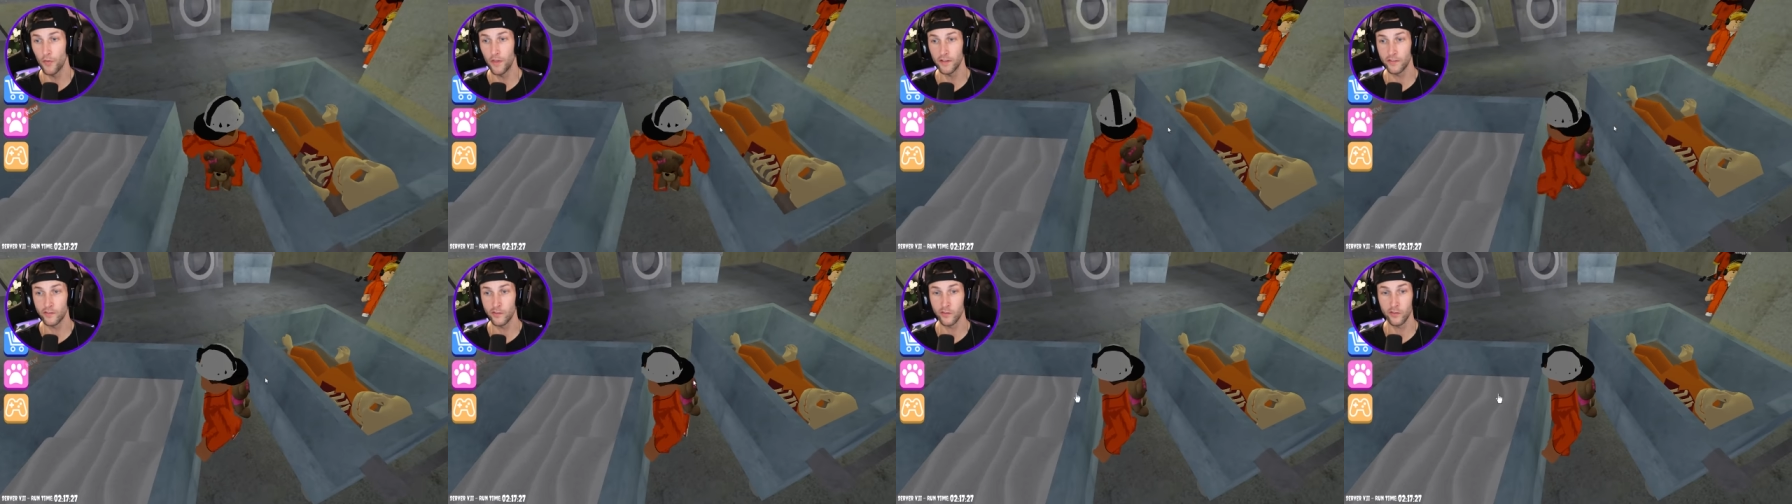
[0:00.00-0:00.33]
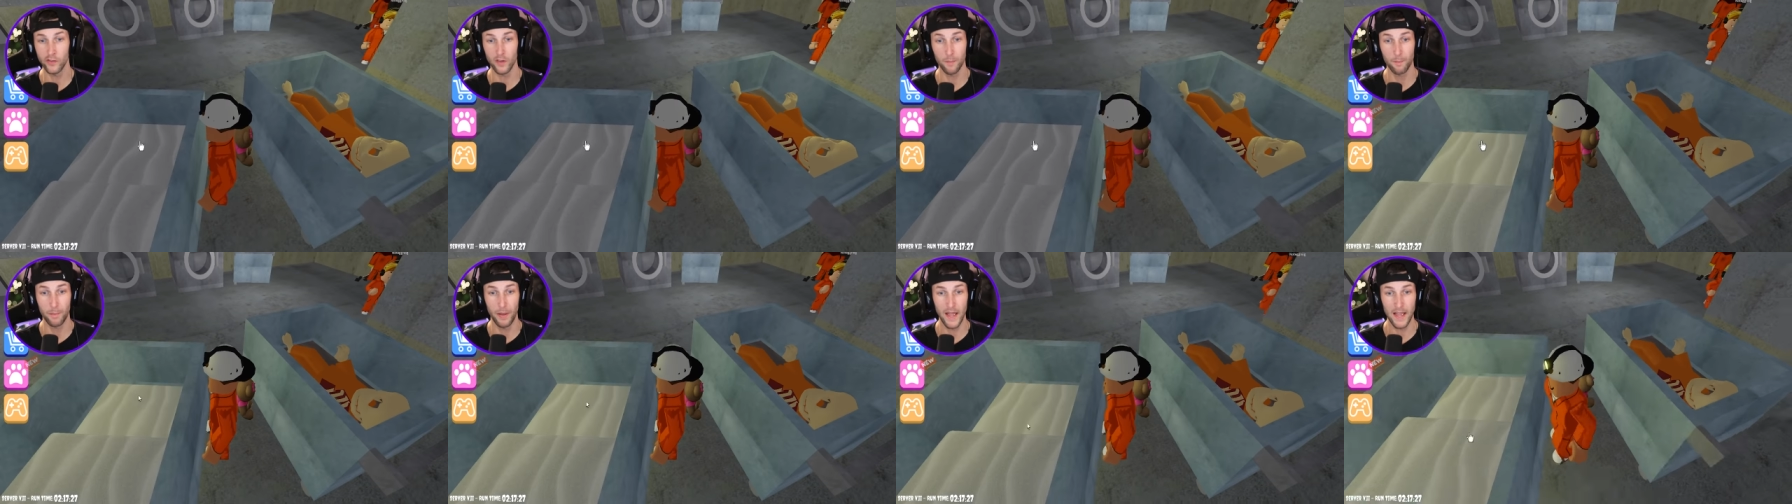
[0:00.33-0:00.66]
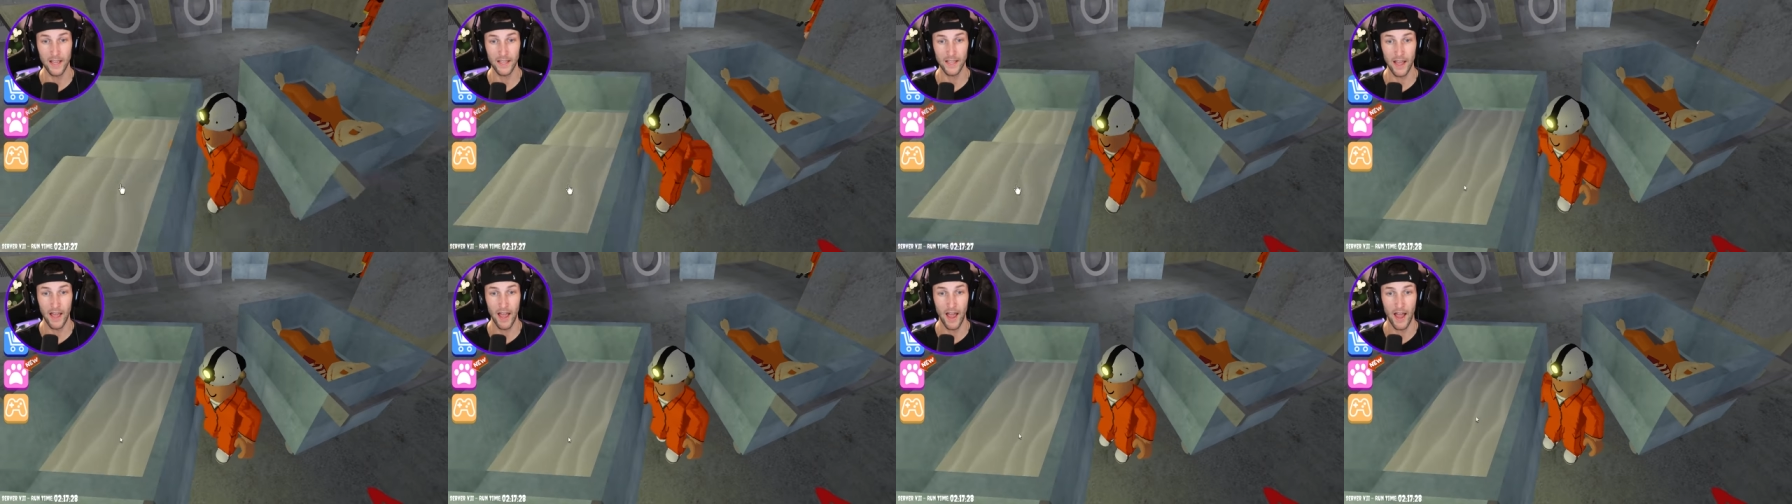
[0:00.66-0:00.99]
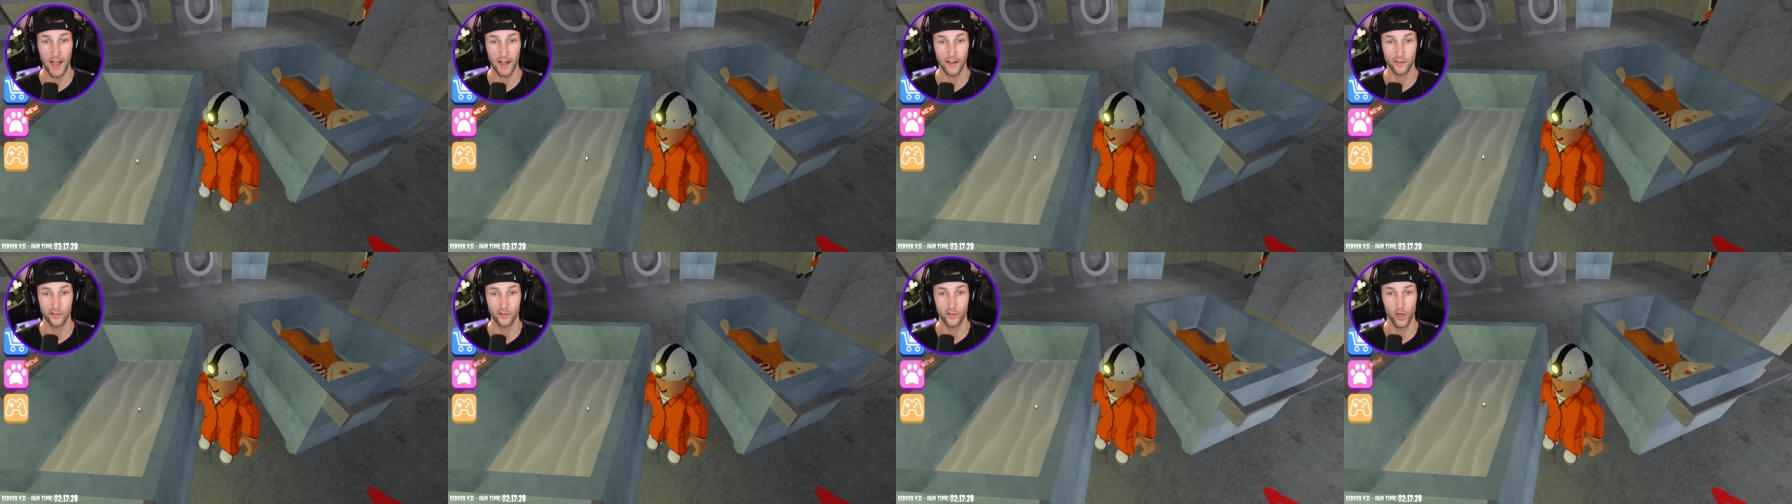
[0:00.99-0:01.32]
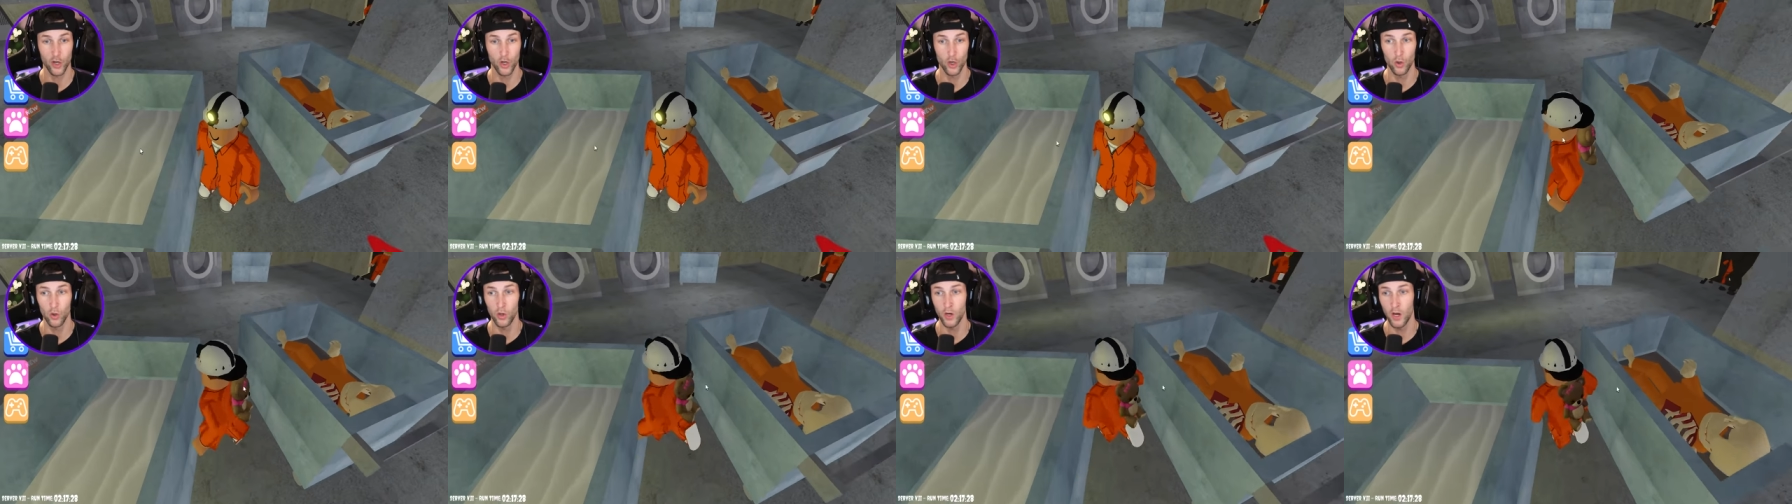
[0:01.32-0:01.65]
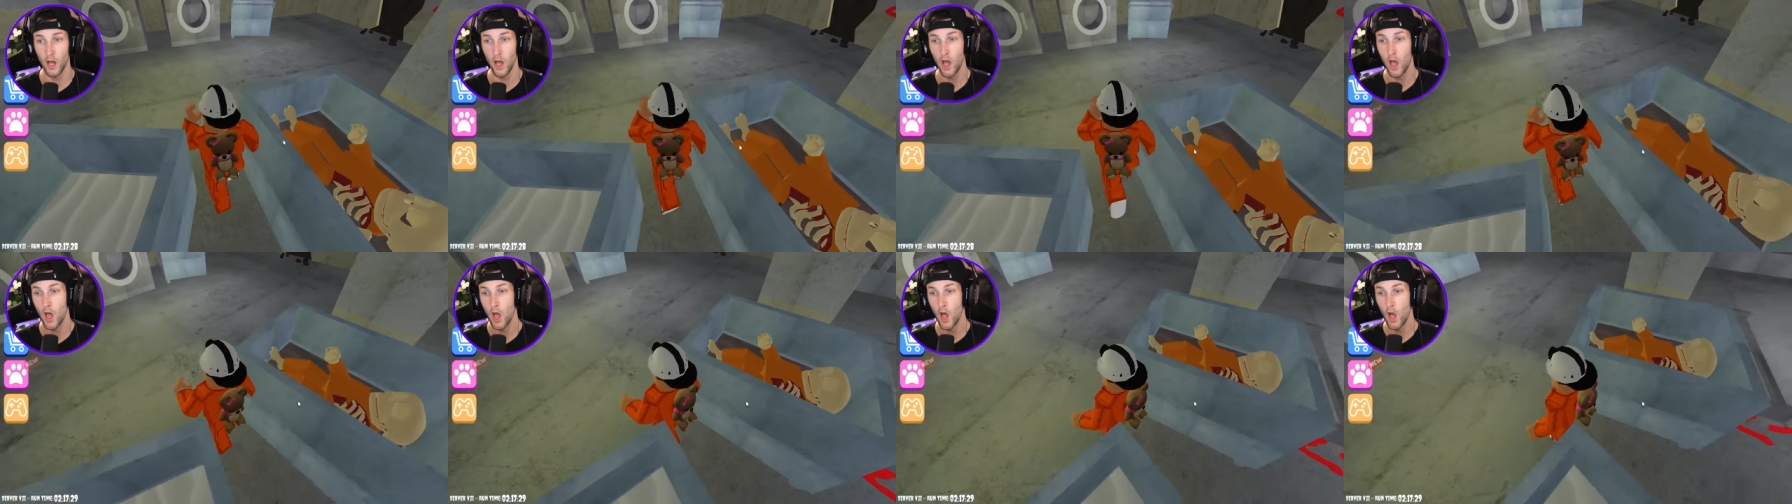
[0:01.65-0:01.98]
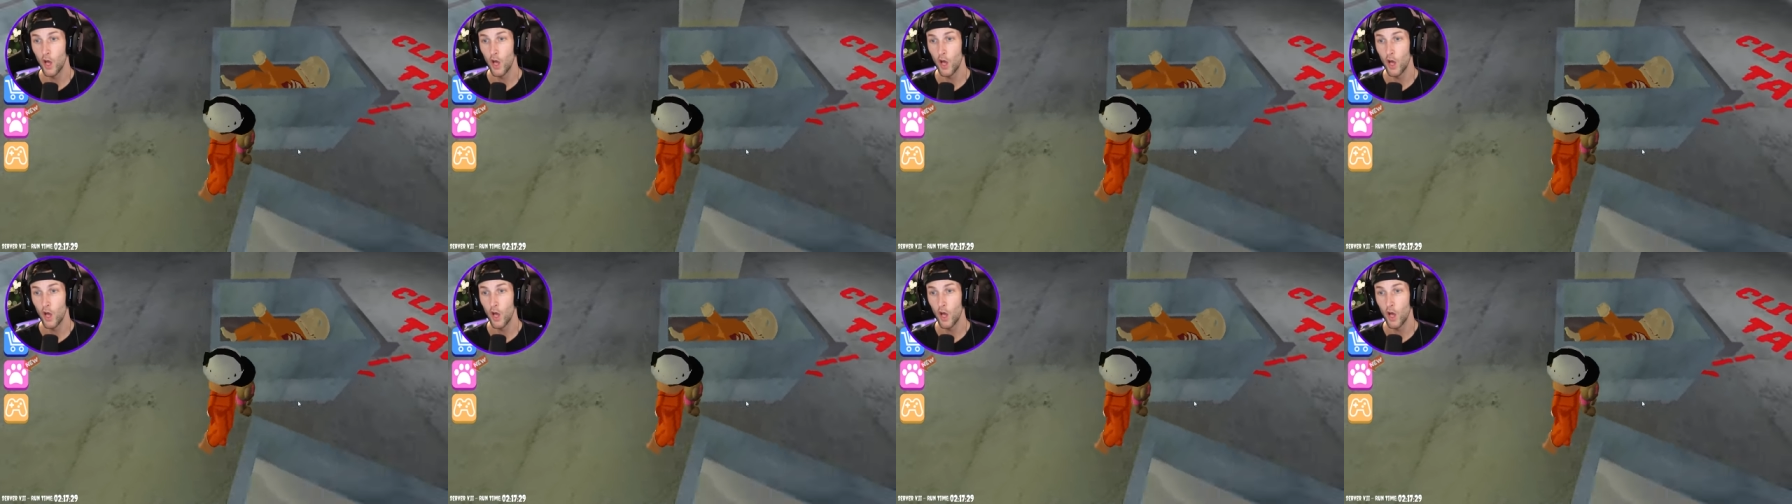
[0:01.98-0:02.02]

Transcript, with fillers: this is the pickaxe, dude.